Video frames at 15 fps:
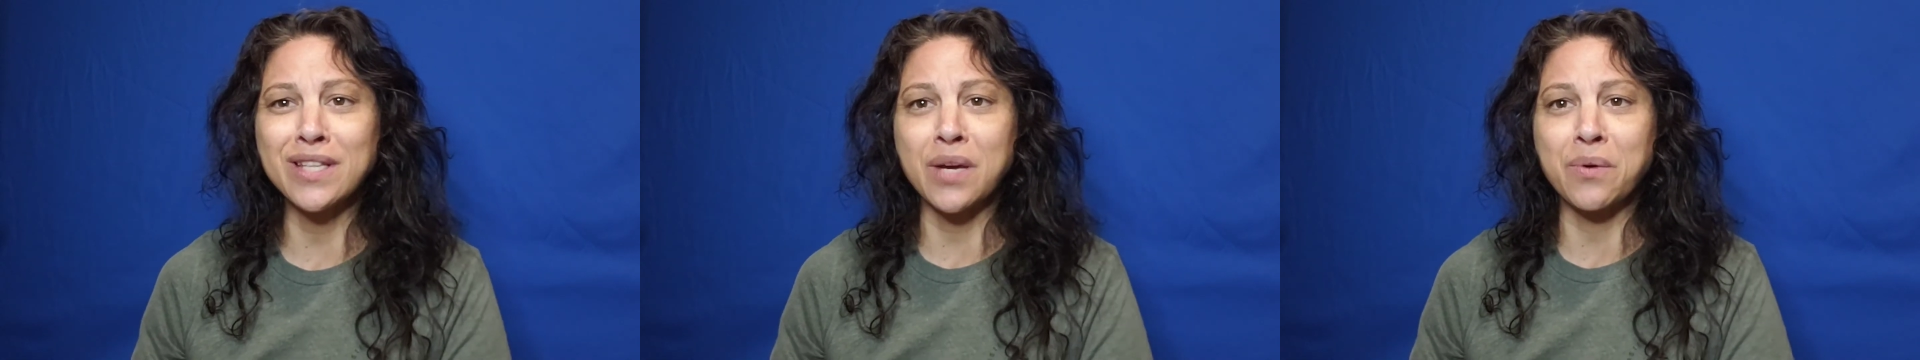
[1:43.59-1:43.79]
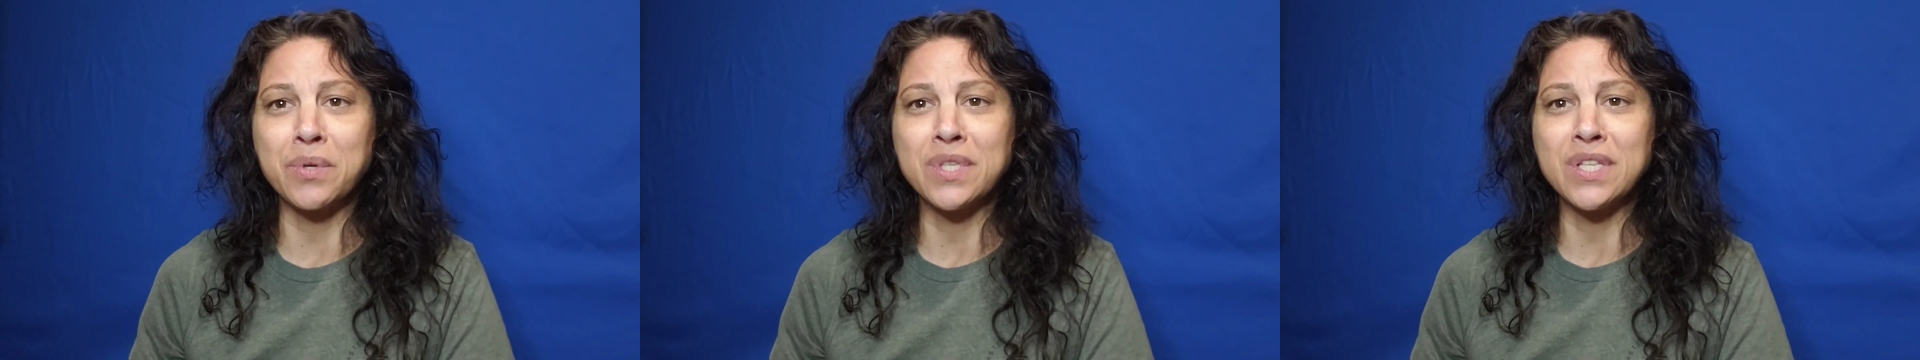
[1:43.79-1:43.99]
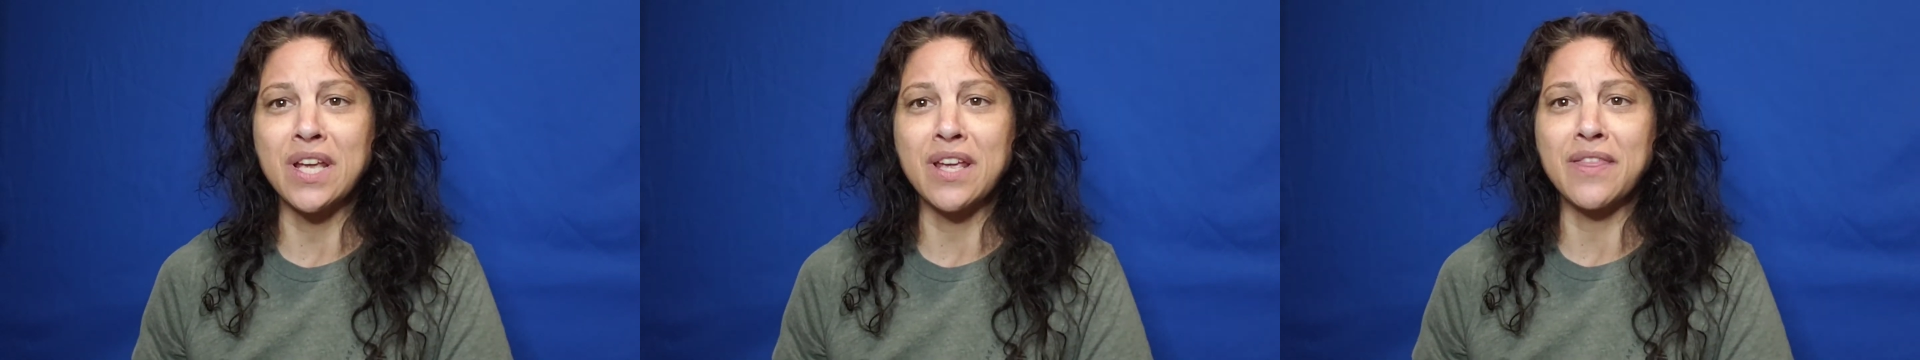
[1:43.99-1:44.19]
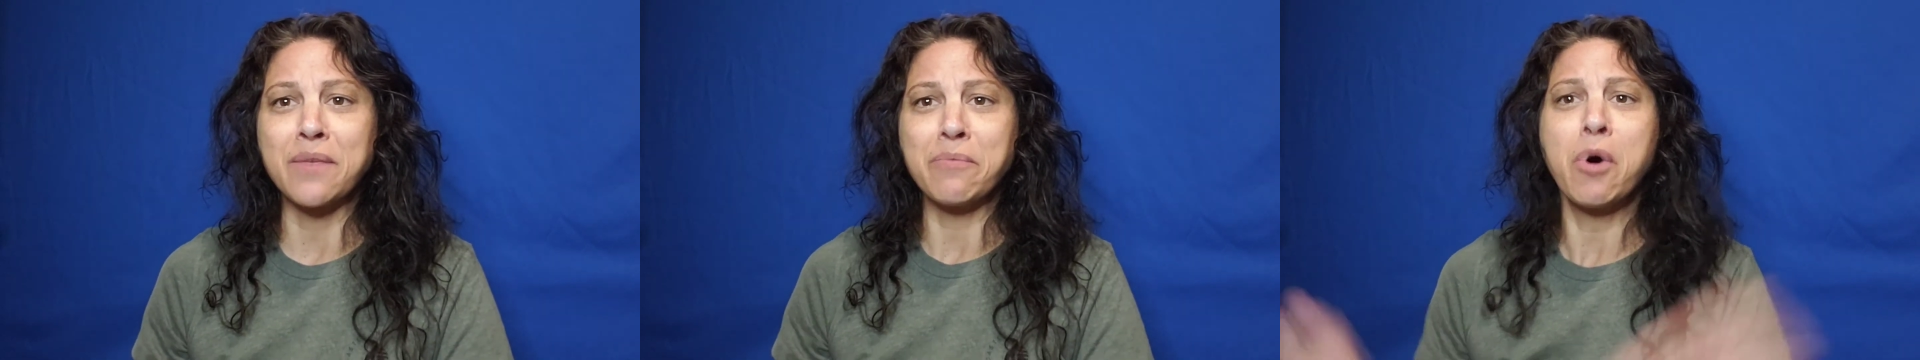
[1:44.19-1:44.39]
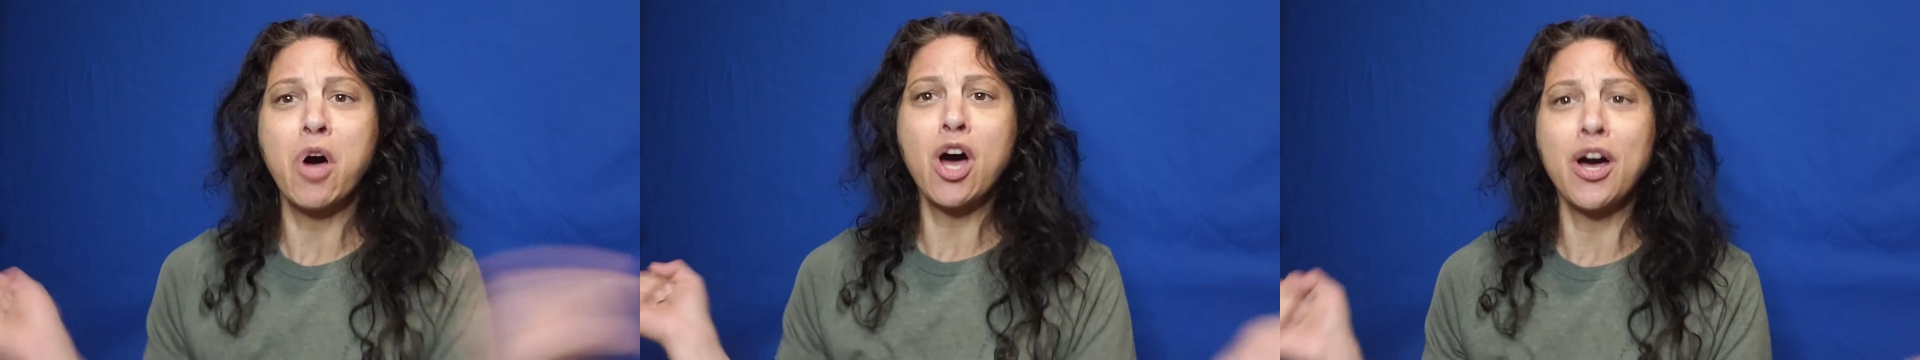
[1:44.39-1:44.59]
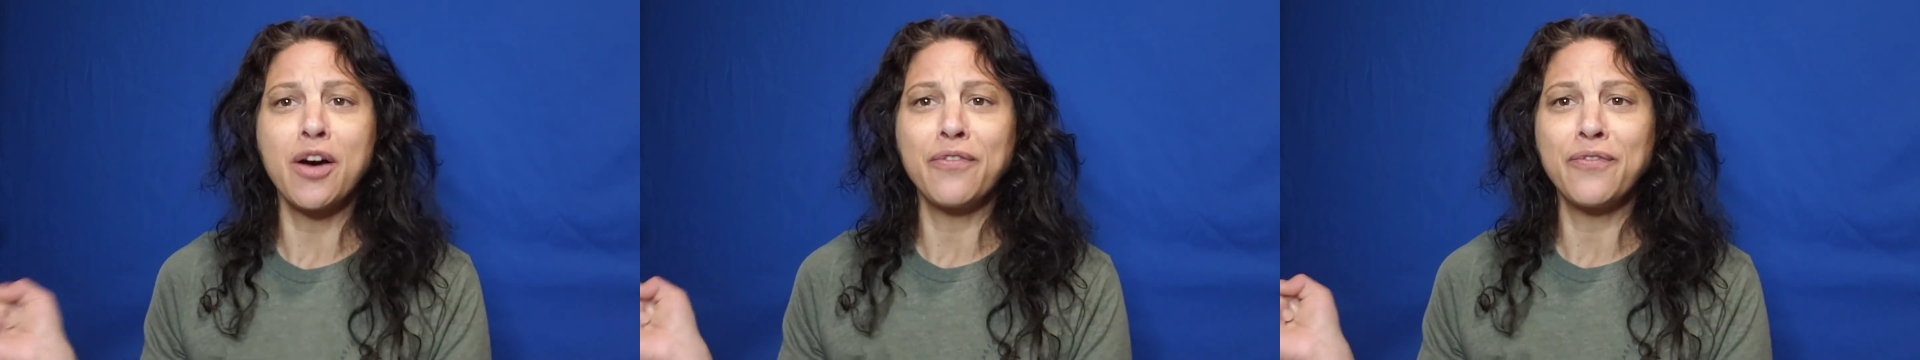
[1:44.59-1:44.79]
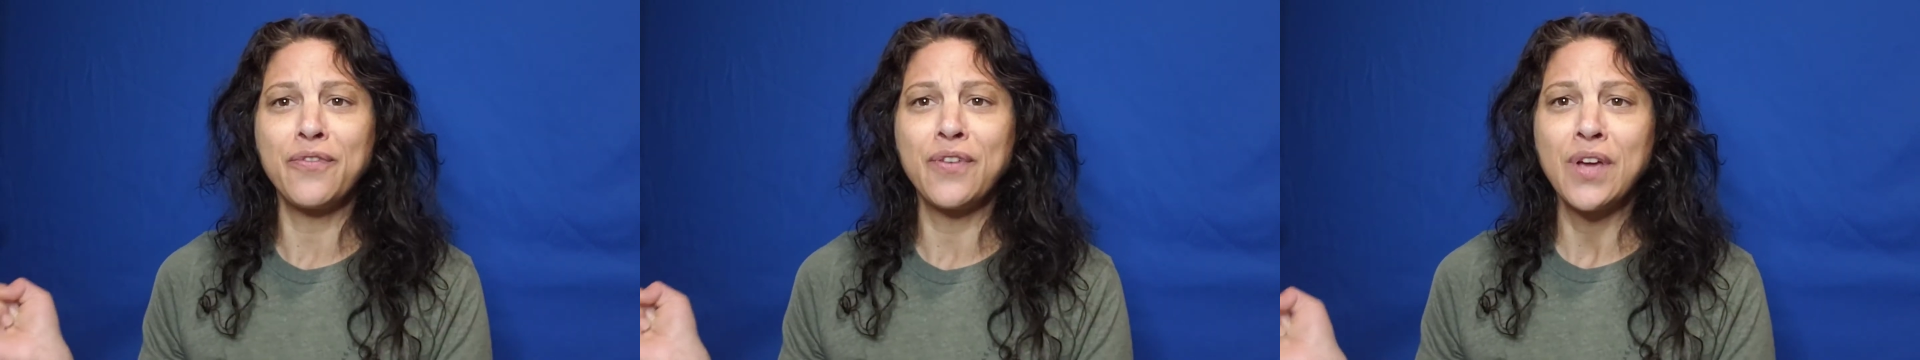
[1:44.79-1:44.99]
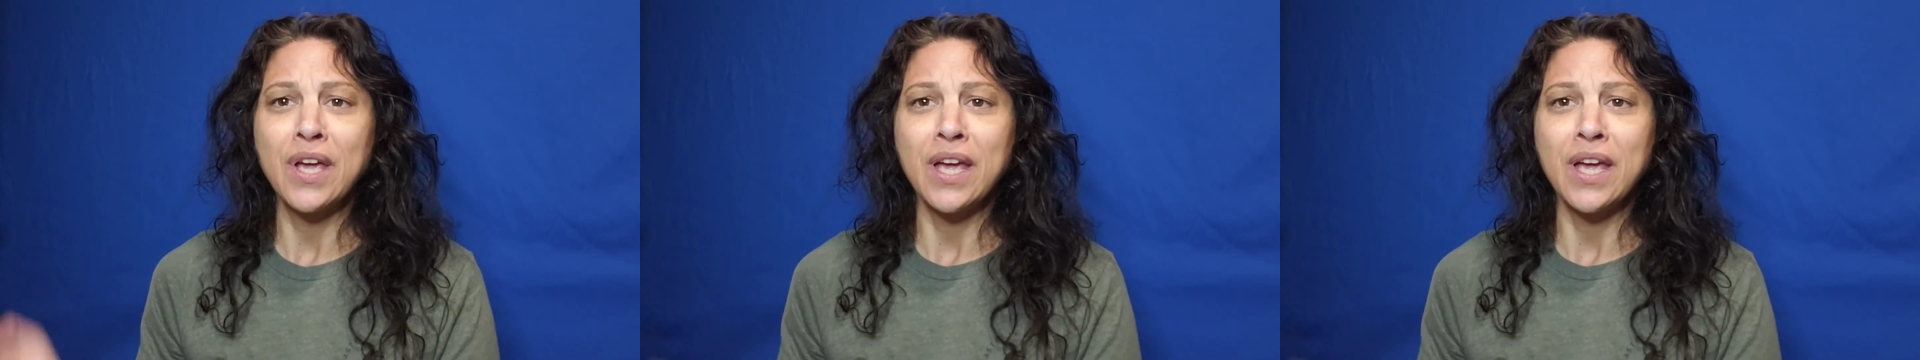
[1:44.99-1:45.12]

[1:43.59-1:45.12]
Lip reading: I would take them off